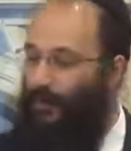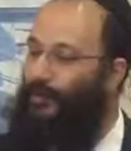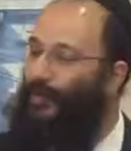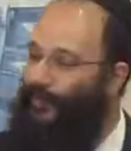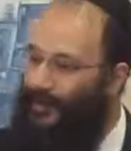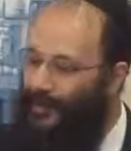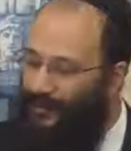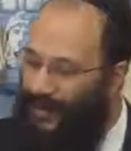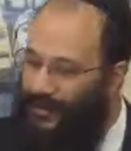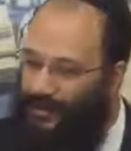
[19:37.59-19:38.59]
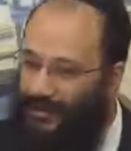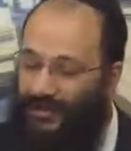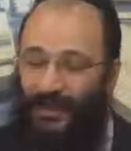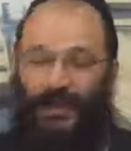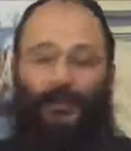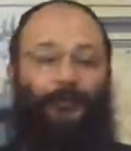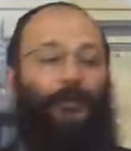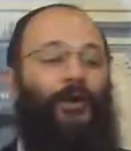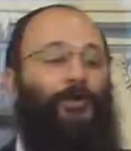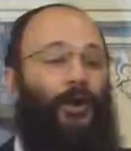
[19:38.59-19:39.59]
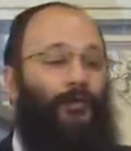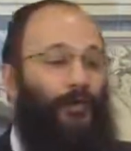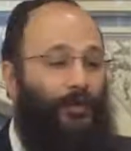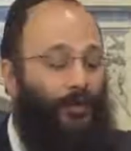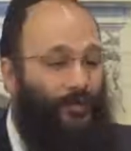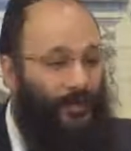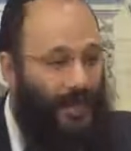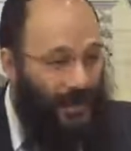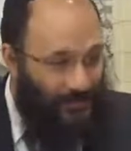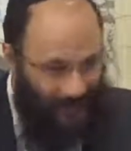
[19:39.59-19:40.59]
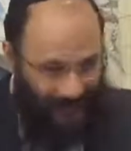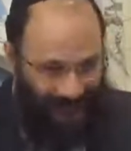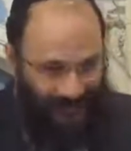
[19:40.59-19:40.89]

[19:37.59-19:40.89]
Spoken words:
You are a creation in front of your creator,